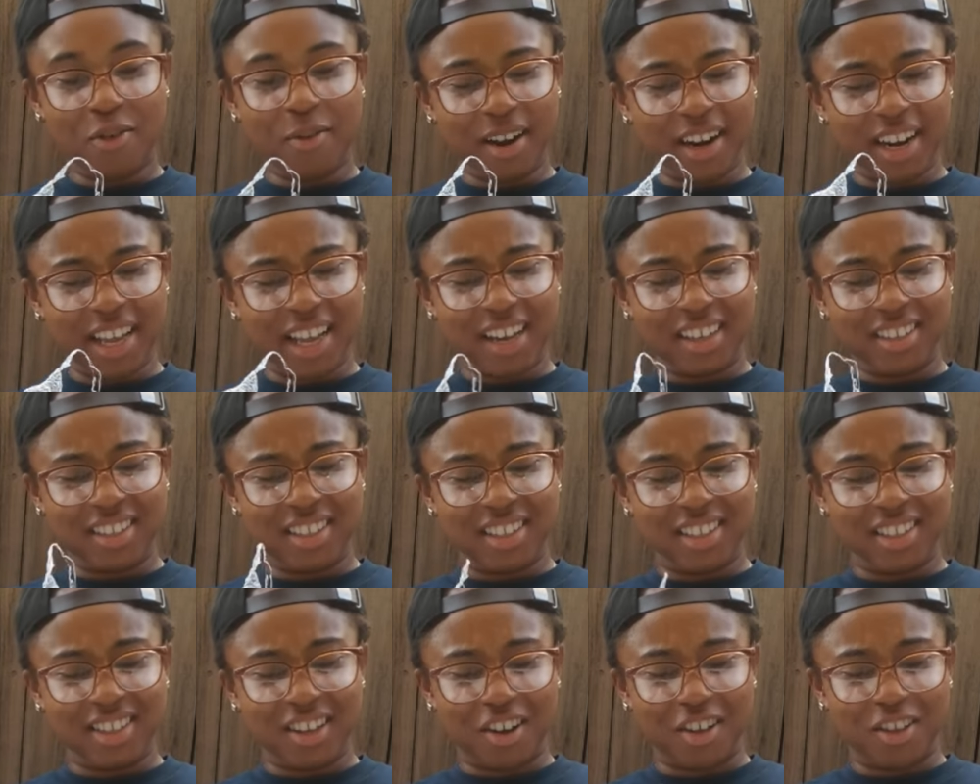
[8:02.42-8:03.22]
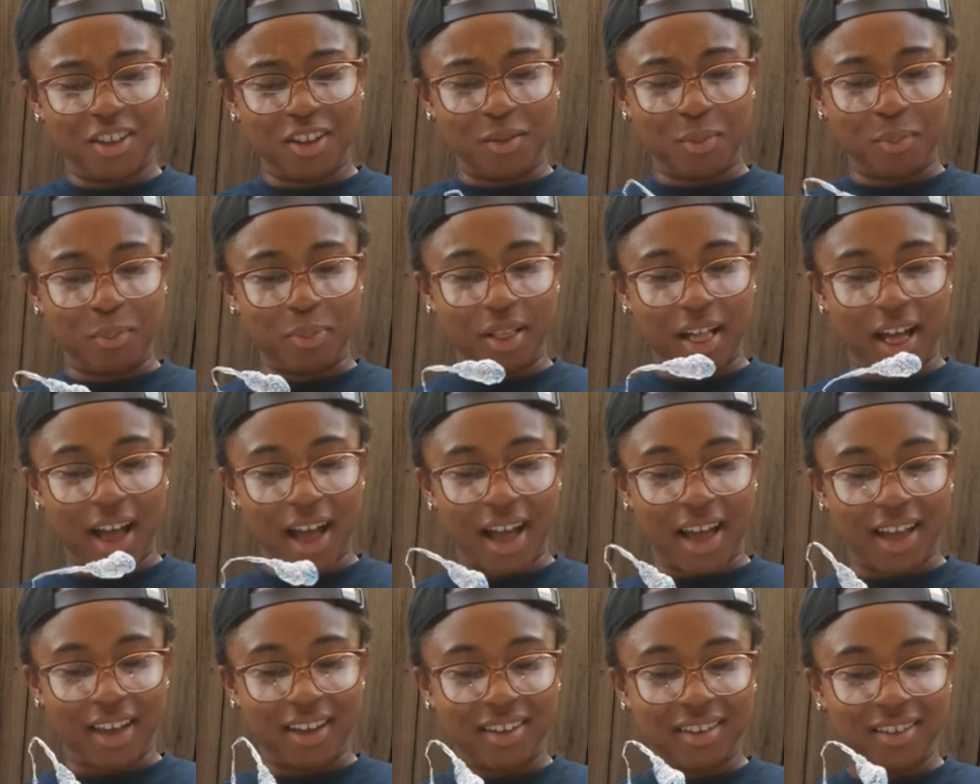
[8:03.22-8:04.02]
Everybody else's don't look
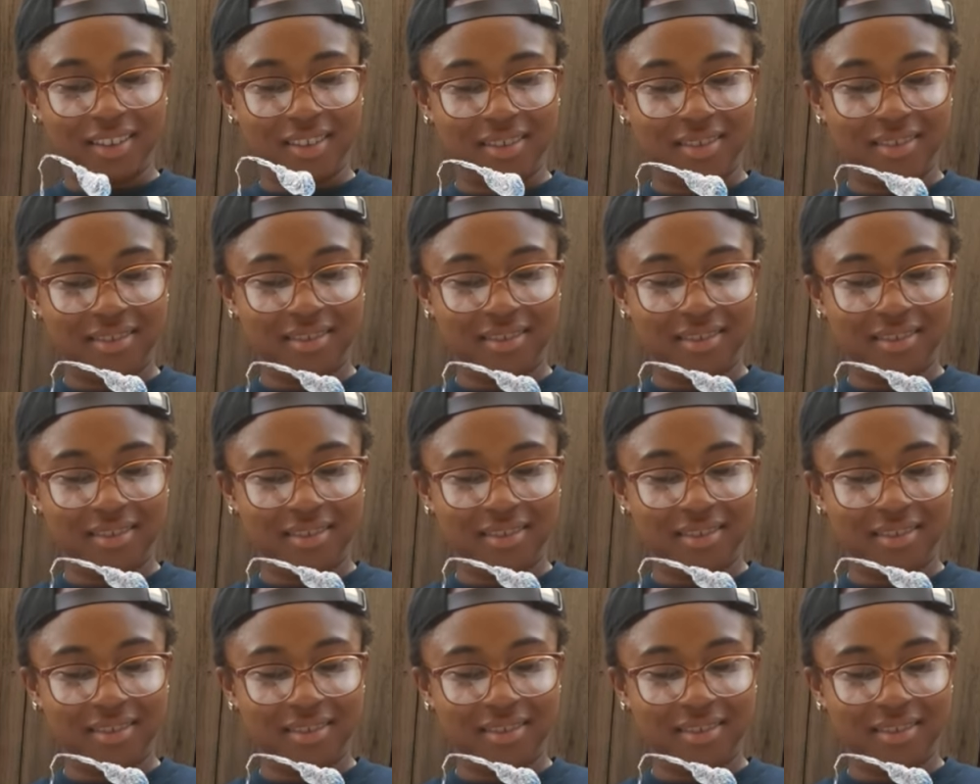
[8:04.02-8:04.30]
black.